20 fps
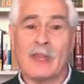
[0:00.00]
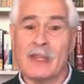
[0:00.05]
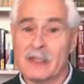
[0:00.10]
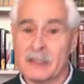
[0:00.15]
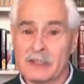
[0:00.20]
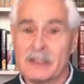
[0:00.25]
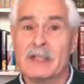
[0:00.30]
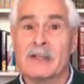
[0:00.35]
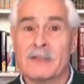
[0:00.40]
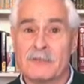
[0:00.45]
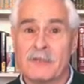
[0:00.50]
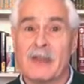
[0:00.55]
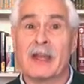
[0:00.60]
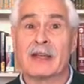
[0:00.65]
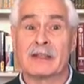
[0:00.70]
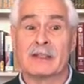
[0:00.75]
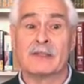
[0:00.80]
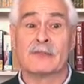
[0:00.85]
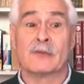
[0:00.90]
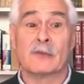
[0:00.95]
It's an
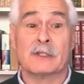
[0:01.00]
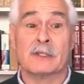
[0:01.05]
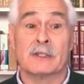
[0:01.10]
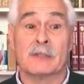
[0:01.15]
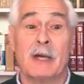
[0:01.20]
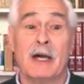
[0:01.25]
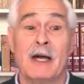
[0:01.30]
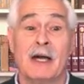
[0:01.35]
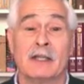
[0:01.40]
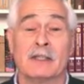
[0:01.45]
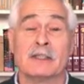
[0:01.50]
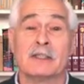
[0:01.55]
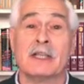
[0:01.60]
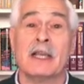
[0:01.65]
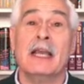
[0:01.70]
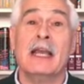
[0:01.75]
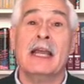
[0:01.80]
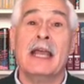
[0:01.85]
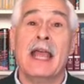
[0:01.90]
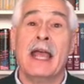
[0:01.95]
effective response,
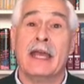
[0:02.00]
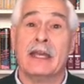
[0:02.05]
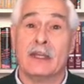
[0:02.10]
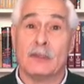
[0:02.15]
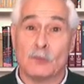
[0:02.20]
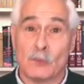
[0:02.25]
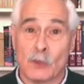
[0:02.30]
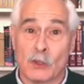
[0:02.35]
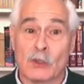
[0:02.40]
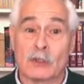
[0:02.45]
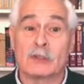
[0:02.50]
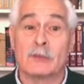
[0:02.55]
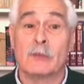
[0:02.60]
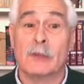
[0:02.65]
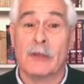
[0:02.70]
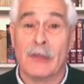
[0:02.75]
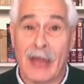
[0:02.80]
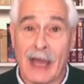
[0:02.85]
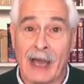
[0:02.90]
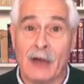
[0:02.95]
and it works
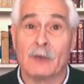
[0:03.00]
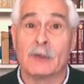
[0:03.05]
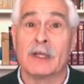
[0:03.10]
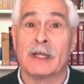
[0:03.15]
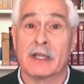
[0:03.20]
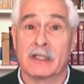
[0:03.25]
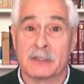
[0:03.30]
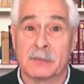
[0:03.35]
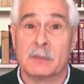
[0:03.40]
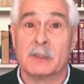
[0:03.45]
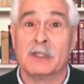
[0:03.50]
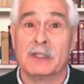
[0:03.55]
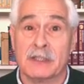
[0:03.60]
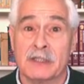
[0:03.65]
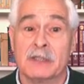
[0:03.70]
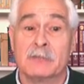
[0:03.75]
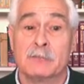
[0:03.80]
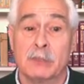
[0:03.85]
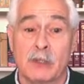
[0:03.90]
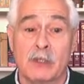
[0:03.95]
without
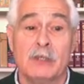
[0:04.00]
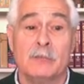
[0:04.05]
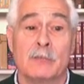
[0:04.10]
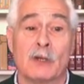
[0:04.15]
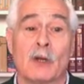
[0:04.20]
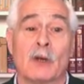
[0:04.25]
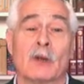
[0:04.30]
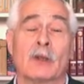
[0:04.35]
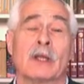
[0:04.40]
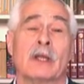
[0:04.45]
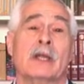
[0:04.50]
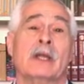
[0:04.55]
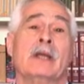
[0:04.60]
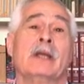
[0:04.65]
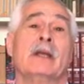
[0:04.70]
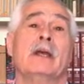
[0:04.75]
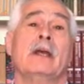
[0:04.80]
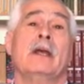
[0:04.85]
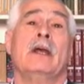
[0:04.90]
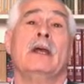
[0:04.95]
explicit plea
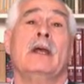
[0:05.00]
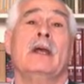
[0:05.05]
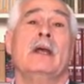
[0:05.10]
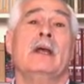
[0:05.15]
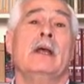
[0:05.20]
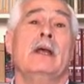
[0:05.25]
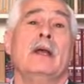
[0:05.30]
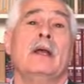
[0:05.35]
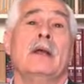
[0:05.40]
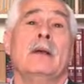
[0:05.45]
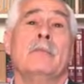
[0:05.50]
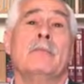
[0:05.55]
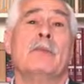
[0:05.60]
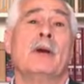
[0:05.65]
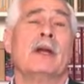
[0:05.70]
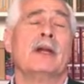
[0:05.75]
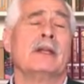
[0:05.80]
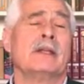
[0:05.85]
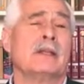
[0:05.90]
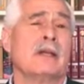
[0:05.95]
bargaining,
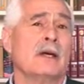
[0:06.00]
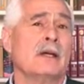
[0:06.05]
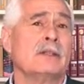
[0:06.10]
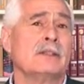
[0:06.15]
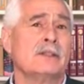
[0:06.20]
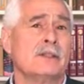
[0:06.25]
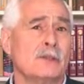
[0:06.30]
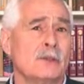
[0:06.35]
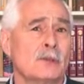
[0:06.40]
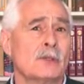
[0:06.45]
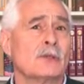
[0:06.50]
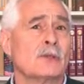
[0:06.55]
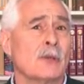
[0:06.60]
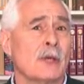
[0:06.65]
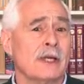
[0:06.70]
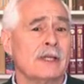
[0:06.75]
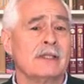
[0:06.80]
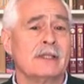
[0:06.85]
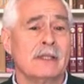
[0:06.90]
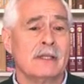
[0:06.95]
but it does do a
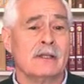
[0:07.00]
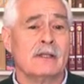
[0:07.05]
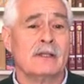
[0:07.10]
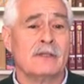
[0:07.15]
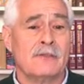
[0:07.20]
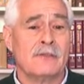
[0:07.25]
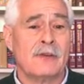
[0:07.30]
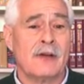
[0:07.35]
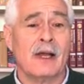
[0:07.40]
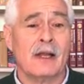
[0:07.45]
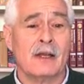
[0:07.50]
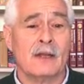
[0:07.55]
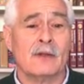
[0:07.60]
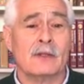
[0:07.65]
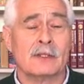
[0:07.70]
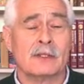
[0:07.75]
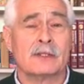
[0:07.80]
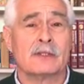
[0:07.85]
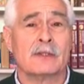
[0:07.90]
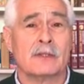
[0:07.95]
great deal of
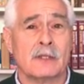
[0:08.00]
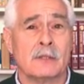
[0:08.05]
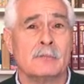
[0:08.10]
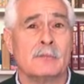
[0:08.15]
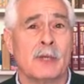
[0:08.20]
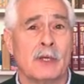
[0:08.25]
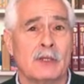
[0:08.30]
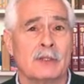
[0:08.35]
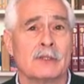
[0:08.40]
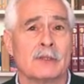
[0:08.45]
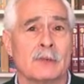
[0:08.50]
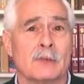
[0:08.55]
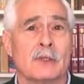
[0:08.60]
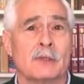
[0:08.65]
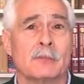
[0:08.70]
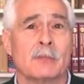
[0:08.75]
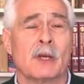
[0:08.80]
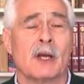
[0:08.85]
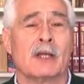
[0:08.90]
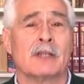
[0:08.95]
violence to
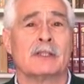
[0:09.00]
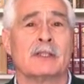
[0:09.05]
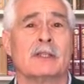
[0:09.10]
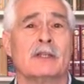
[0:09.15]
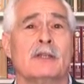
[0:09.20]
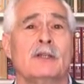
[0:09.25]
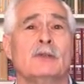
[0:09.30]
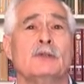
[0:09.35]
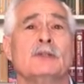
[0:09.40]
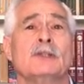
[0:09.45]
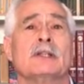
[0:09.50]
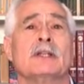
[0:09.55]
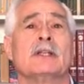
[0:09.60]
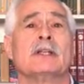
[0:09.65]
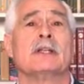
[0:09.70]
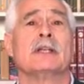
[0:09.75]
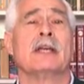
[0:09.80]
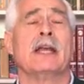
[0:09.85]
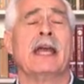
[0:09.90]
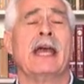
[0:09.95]
compulsory prosecution.
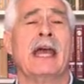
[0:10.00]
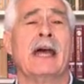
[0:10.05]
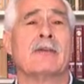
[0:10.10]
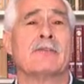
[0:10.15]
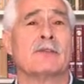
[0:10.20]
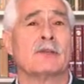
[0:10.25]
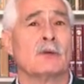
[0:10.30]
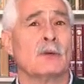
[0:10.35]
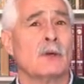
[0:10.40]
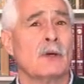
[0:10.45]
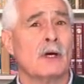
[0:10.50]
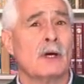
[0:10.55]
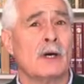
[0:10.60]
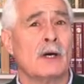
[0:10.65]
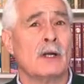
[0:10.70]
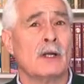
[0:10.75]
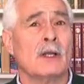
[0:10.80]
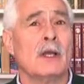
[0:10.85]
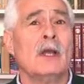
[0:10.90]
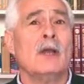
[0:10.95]
After
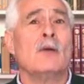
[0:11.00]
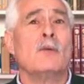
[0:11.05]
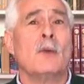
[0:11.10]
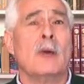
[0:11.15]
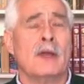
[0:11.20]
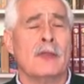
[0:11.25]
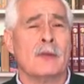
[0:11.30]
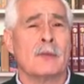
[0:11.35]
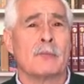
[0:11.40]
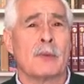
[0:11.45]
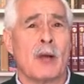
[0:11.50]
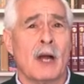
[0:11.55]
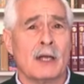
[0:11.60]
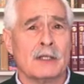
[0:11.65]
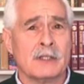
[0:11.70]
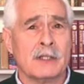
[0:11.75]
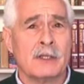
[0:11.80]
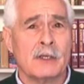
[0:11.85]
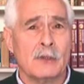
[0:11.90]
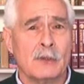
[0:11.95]
all, when the
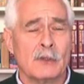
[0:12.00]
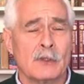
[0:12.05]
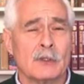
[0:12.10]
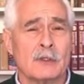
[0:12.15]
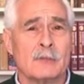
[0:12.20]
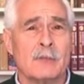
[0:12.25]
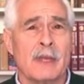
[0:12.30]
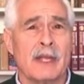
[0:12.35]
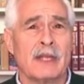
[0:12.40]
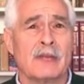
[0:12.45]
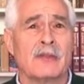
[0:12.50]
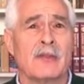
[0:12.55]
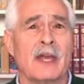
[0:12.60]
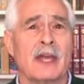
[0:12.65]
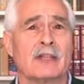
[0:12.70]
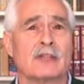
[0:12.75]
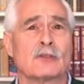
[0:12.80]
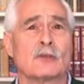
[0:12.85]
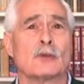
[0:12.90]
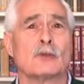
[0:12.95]
prosecutors make
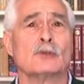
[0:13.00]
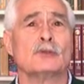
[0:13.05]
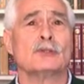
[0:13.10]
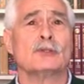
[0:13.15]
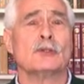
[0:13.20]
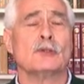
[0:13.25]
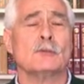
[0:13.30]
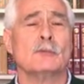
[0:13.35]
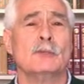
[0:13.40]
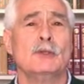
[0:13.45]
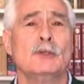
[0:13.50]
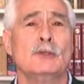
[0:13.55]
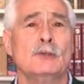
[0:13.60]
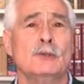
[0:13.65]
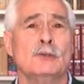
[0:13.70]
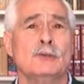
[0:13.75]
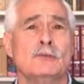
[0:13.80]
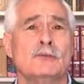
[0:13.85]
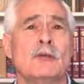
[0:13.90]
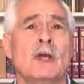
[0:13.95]
that crucial
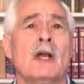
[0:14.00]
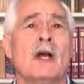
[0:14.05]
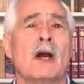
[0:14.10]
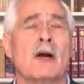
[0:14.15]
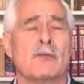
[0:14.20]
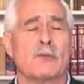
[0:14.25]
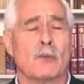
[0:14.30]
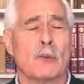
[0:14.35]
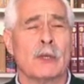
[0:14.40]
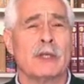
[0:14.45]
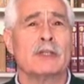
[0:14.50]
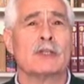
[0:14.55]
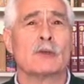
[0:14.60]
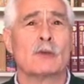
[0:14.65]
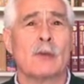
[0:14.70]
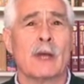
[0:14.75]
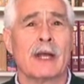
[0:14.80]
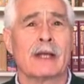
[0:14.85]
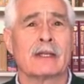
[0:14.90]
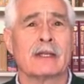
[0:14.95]
move of
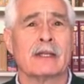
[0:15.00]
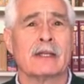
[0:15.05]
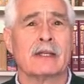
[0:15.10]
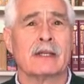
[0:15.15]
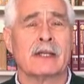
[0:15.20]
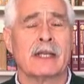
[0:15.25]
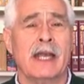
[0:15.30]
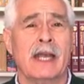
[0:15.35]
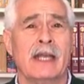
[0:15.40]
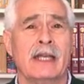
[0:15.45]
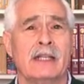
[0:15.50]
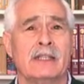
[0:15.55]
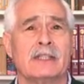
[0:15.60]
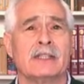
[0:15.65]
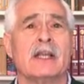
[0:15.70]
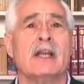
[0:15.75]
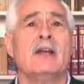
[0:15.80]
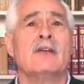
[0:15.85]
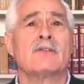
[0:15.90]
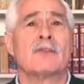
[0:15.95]
redirecting a
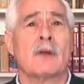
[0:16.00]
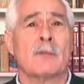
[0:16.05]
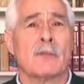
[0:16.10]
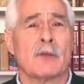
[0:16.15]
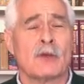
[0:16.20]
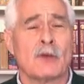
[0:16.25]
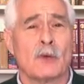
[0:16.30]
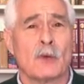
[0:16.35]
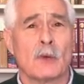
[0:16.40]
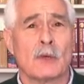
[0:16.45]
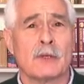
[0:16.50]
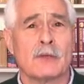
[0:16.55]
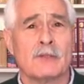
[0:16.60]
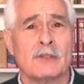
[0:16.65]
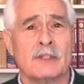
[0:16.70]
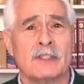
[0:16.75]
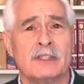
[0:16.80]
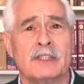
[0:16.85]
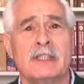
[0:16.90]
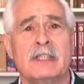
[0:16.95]
case from the court
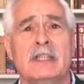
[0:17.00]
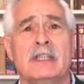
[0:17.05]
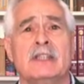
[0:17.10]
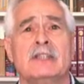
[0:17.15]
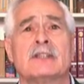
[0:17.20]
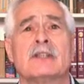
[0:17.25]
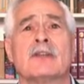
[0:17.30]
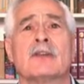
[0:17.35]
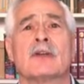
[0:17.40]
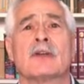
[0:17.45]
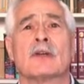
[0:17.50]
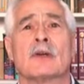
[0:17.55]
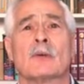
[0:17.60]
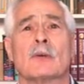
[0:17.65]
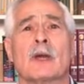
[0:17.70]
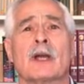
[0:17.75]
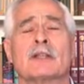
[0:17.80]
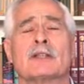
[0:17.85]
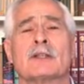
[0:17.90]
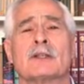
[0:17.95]
of assize to the
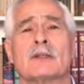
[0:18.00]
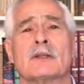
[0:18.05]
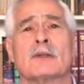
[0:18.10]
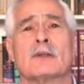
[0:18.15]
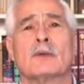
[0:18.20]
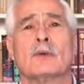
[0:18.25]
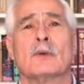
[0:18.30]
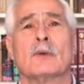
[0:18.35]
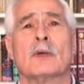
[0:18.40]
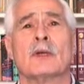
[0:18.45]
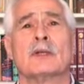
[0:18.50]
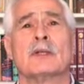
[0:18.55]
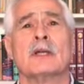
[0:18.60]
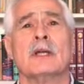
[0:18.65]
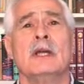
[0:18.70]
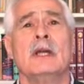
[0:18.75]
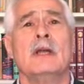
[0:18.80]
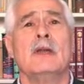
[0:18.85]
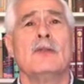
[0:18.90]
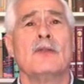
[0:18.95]
correctional court,
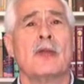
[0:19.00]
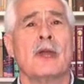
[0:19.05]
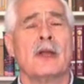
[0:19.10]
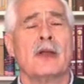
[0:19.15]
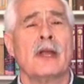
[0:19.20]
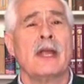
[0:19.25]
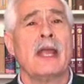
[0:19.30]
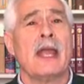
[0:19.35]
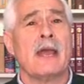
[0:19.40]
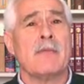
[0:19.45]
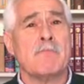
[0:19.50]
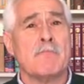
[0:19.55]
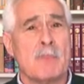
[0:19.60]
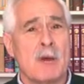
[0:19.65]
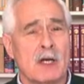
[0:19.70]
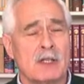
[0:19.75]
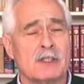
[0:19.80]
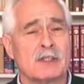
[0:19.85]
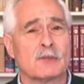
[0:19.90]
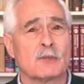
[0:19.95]
they
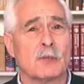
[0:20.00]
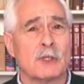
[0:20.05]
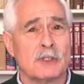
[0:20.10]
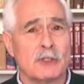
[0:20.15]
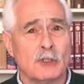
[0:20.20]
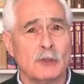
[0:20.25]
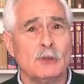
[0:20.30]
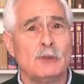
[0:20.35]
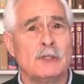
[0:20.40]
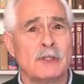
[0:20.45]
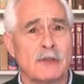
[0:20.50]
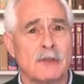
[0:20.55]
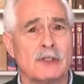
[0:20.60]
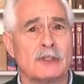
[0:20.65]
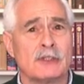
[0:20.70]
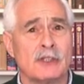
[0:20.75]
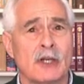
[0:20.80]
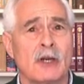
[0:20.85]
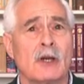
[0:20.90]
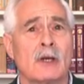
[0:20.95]
must reduce
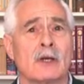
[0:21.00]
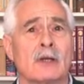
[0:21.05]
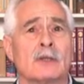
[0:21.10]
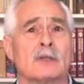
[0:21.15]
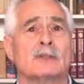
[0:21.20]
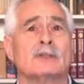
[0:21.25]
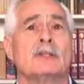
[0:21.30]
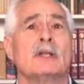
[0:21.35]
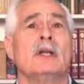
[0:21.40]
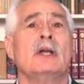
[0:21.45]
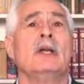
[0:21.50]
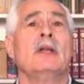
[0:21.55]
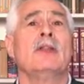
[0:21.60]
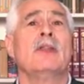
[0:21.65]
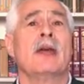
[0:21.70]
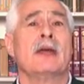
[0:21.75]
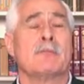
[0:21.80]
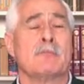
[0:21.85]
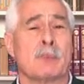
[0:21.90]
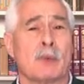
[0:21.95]
the charge
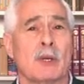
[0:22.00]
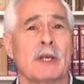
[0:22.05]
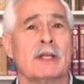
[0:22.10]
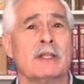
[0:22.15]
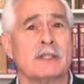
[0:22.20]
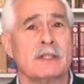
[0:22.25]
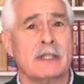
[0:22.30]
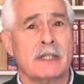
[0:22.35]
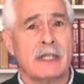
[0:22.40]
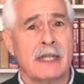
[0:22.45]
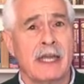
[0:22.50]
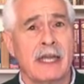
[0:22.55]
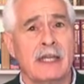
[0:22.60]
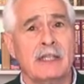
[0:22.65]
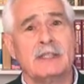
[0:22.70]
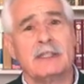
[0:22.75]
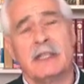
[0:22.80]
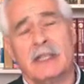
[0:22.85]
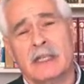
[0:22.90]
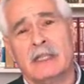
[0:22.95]
that brings the
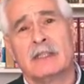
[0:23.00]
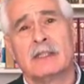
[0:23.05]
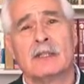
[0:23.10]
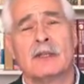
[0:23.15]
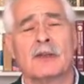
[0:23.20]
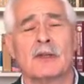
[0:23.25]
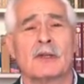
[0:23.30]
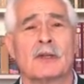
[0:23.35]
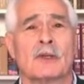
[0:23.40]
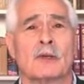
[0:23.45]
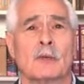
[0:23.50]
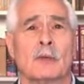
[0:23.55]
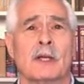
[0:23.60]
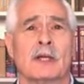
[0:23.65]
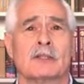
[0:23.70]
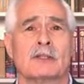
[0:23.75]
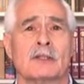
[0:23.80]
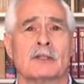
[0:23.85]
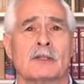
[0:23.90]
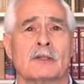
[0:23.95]
case into the
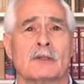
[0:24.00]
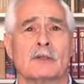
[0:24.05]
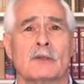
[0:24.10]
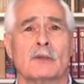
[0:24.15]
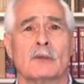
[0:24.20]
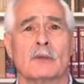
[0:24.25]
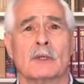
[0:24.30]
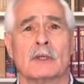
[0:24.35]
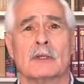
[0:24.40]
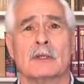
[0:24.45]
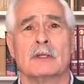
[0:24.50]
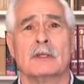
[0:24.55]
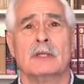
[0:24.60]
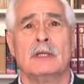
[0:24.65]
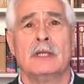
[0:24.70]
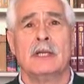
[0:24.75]
correctional court.